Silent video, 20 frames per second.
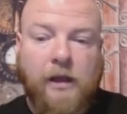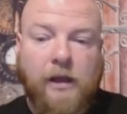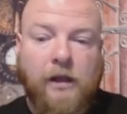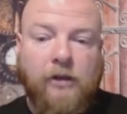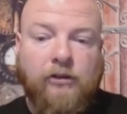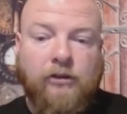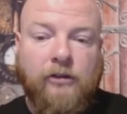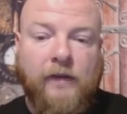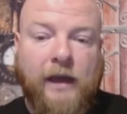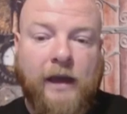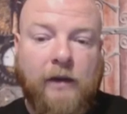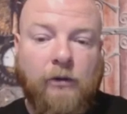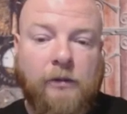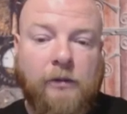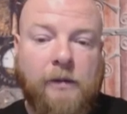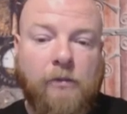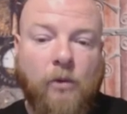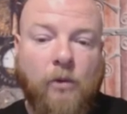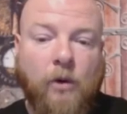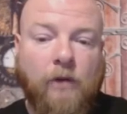So that will
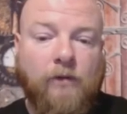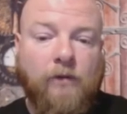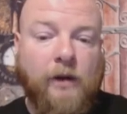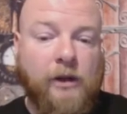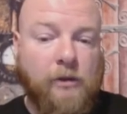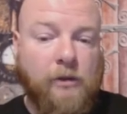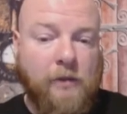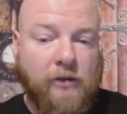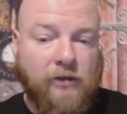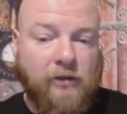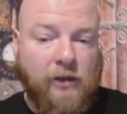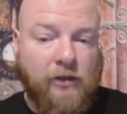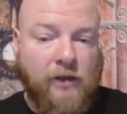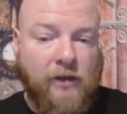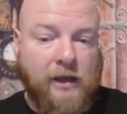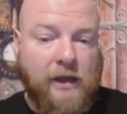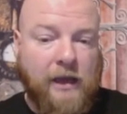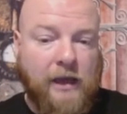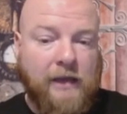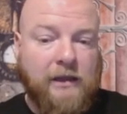be more of what you miss, I
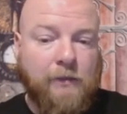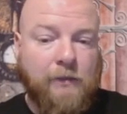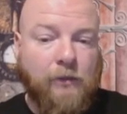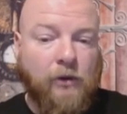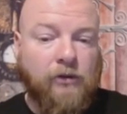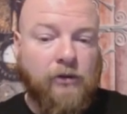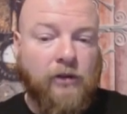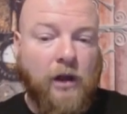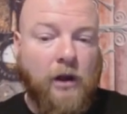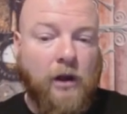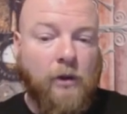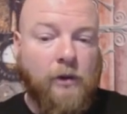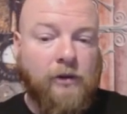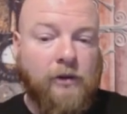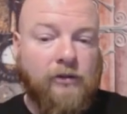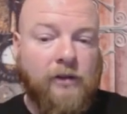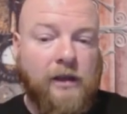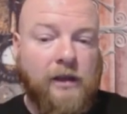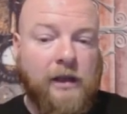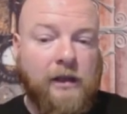think, and the books
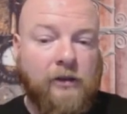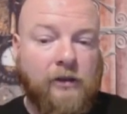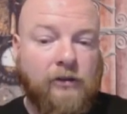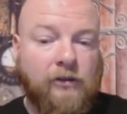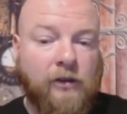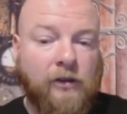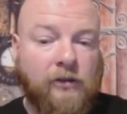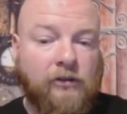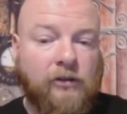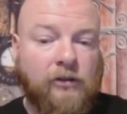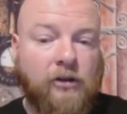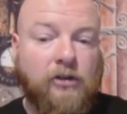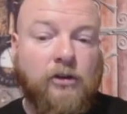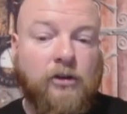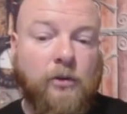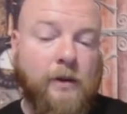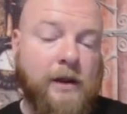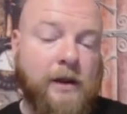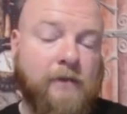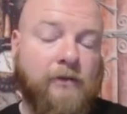always exist to
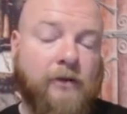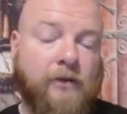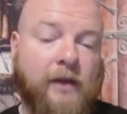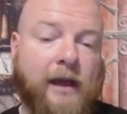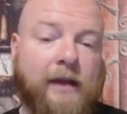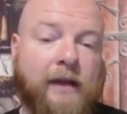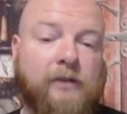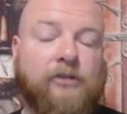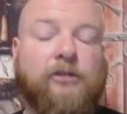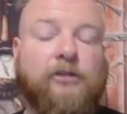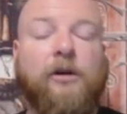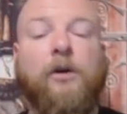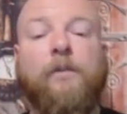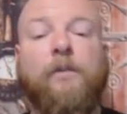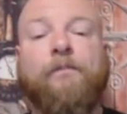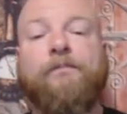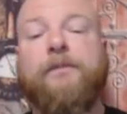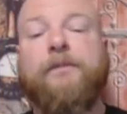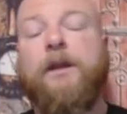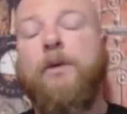read for that. So
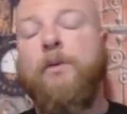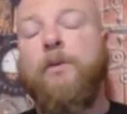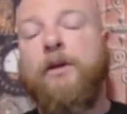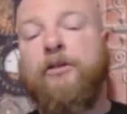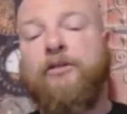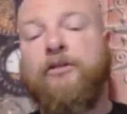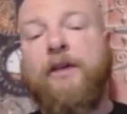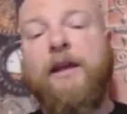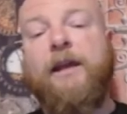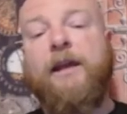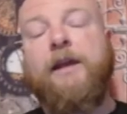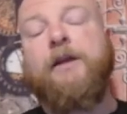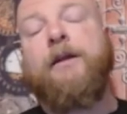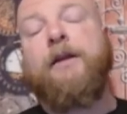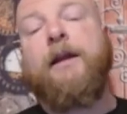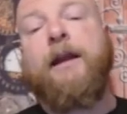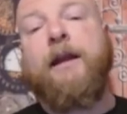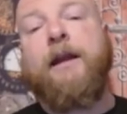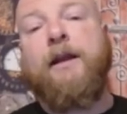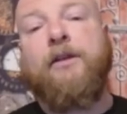what he's saying here
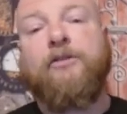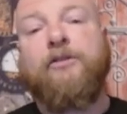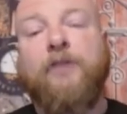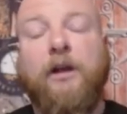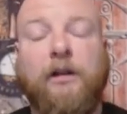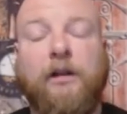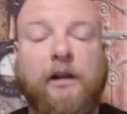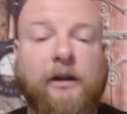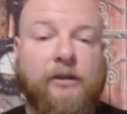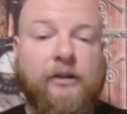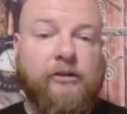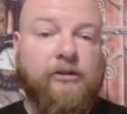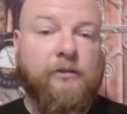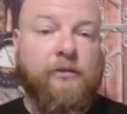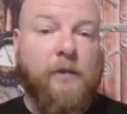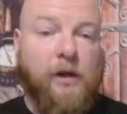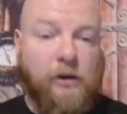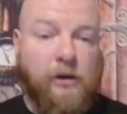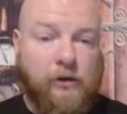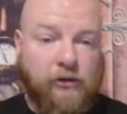is a lot of the
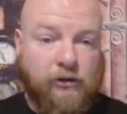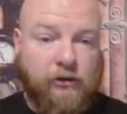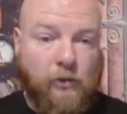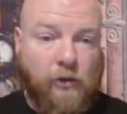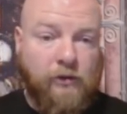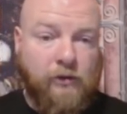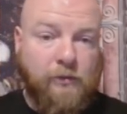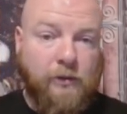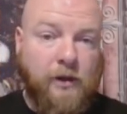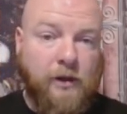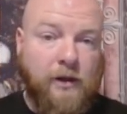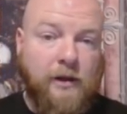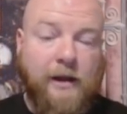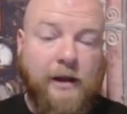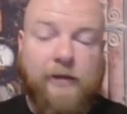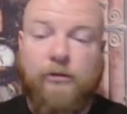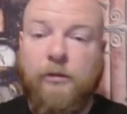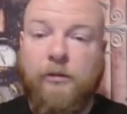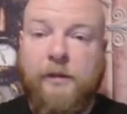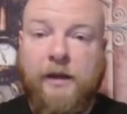smaller stories and plot
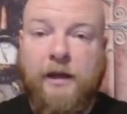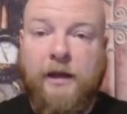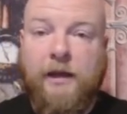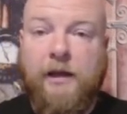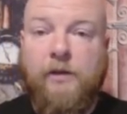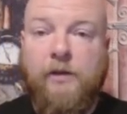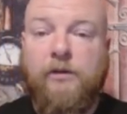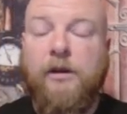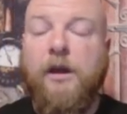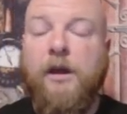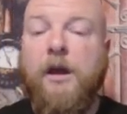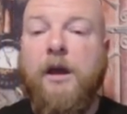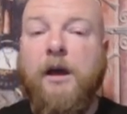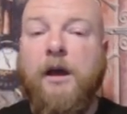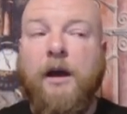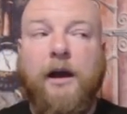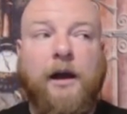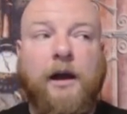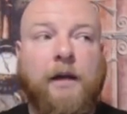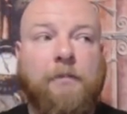lines will be cut out.
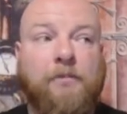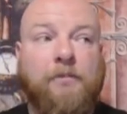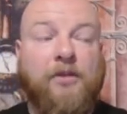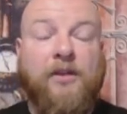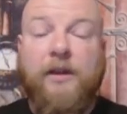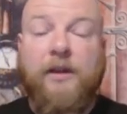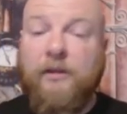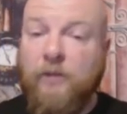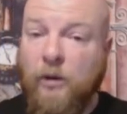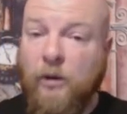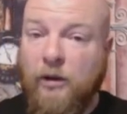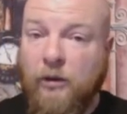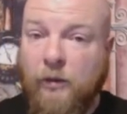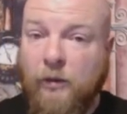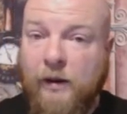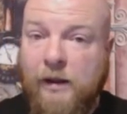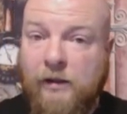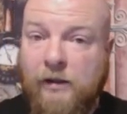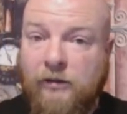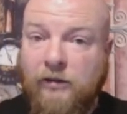Um, think Lord of the
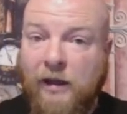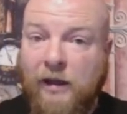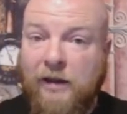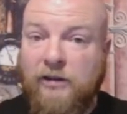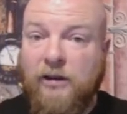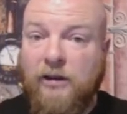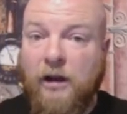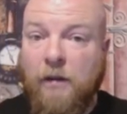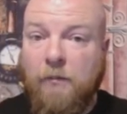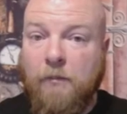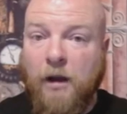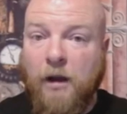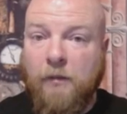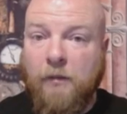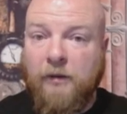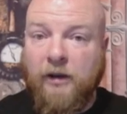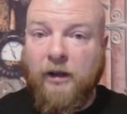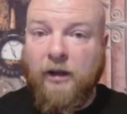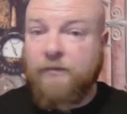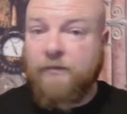Rings and Tom
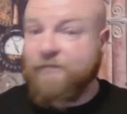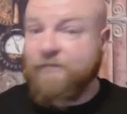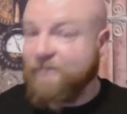Bombadil.